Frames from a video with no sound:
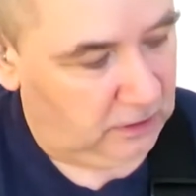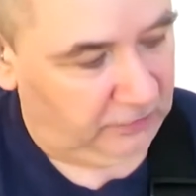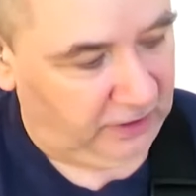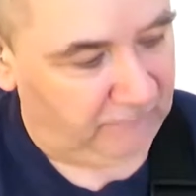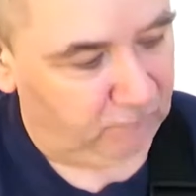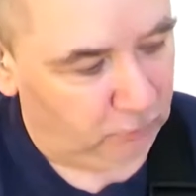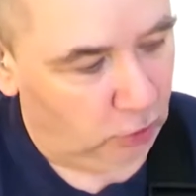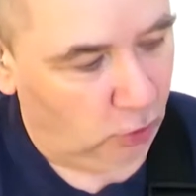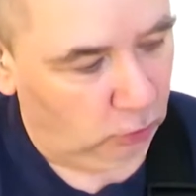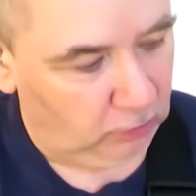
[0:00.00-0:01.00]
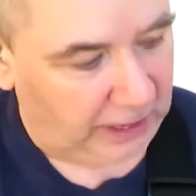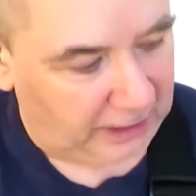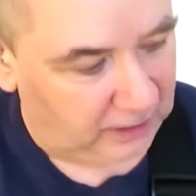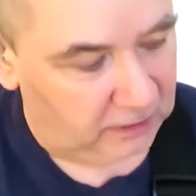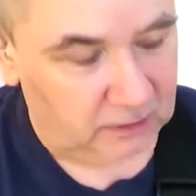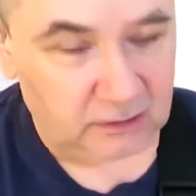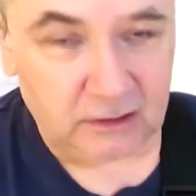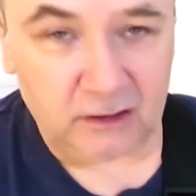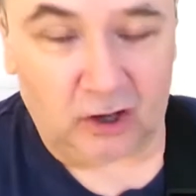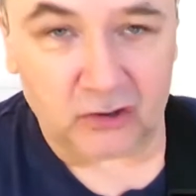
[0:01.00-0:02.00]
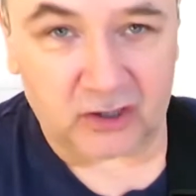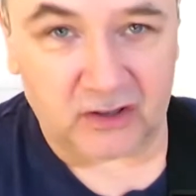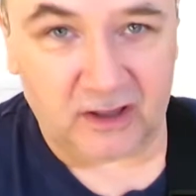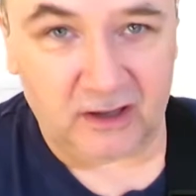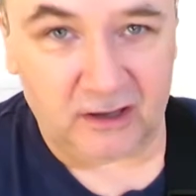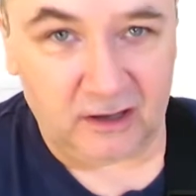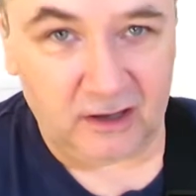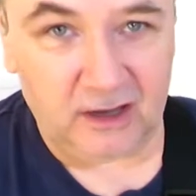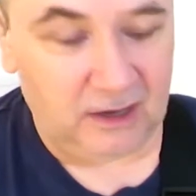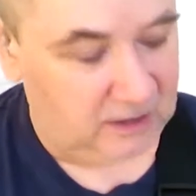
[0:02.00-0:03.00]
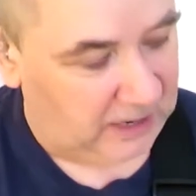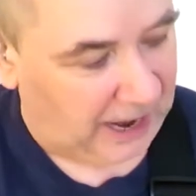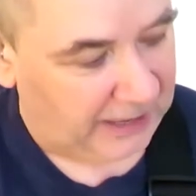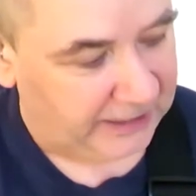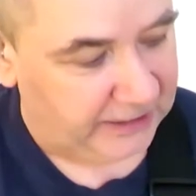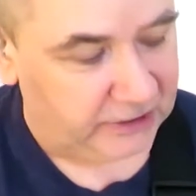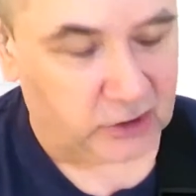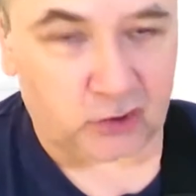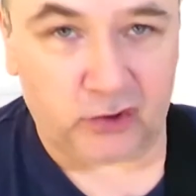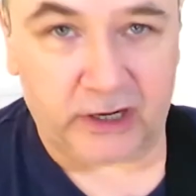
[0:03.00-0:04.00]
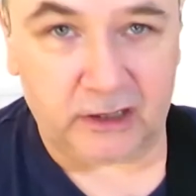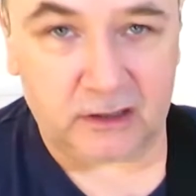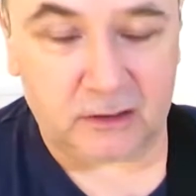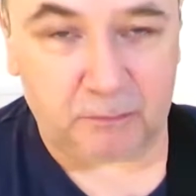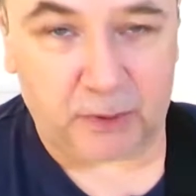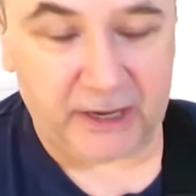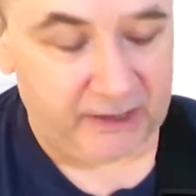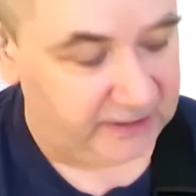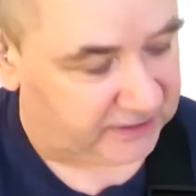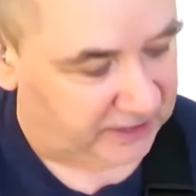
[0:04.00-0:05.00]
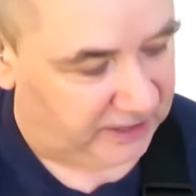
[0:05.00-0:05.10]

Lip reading: and then roll that onto the high E string and play this